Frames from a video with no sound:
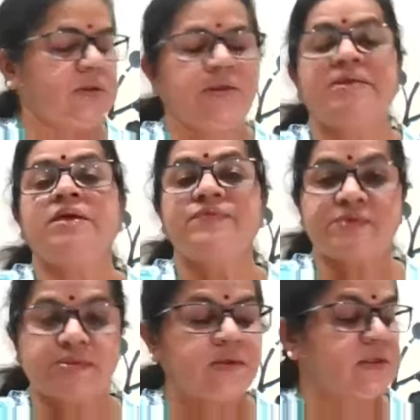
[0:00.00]
it gives
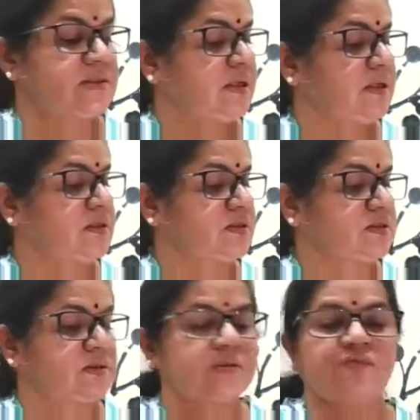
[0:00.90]
a
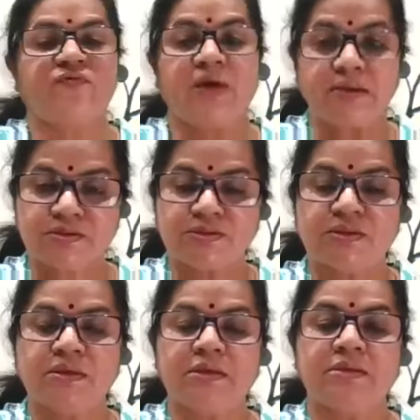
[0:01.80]
satisfaction
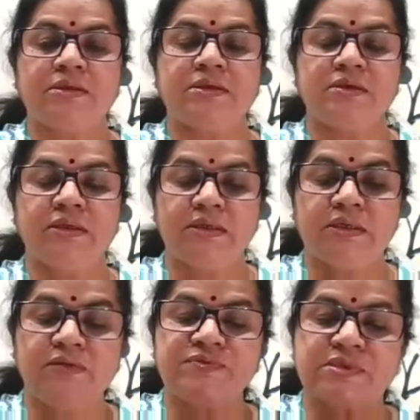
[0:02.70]
and it
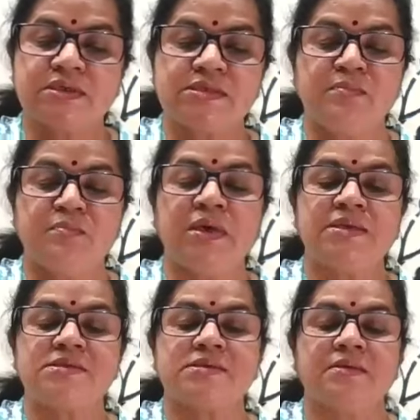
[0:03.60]
gives us
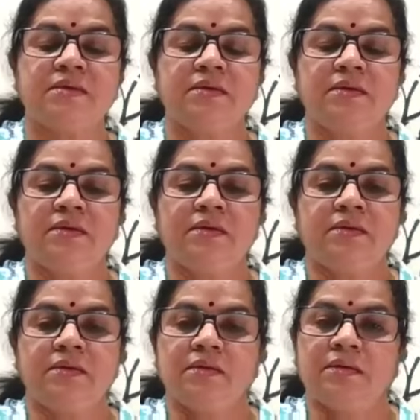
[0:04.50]
immense
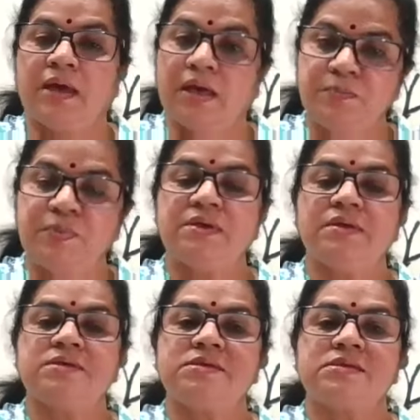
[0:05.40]

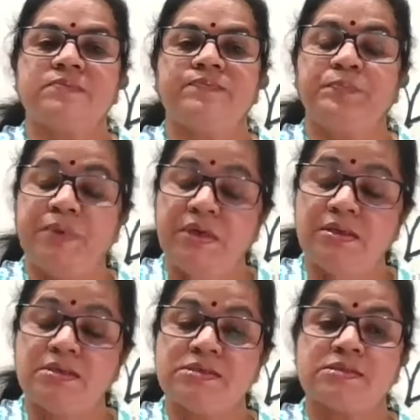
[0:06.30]
happiness,
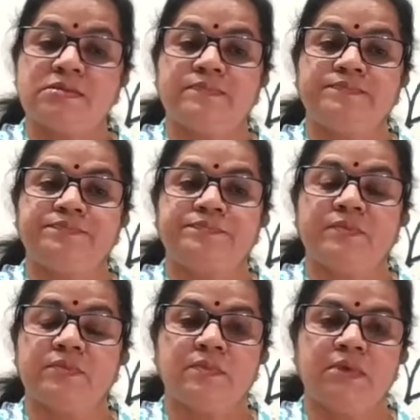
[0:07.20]
peace.
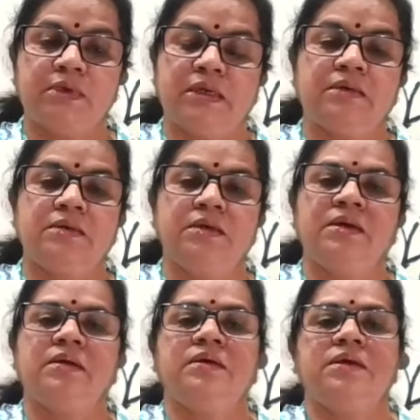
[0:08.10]
Yeah,
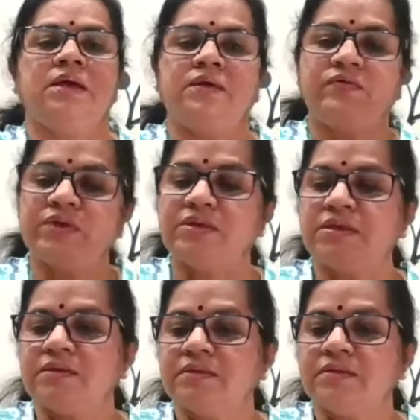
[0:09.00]

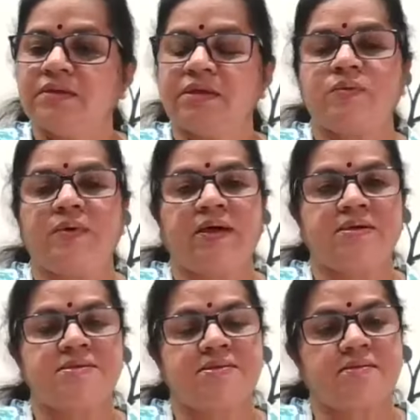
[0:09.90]
everything
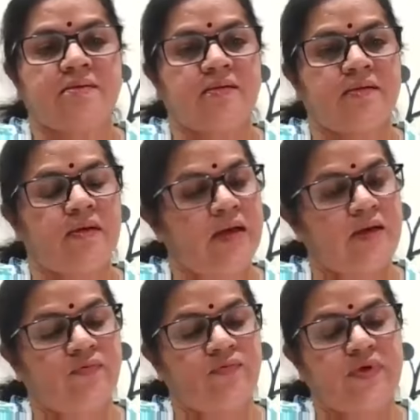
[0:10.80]
requires
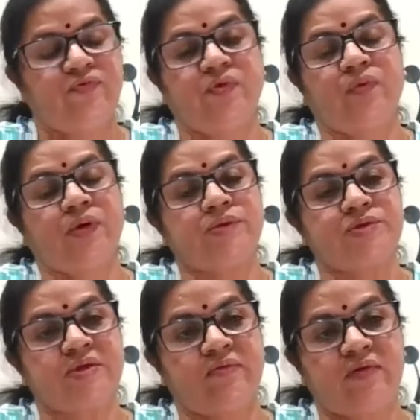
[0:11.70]
love. If you want
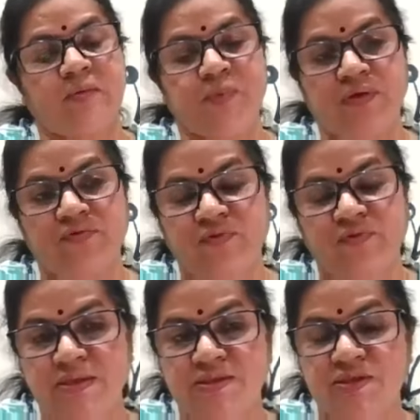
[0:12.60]
to develop your
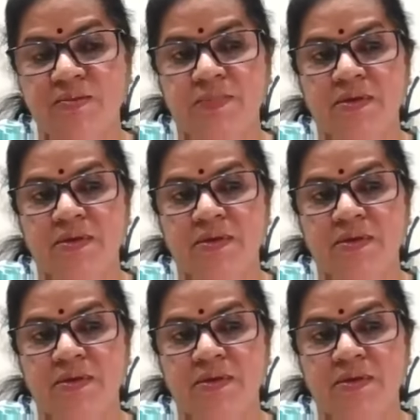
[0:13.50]
friendship,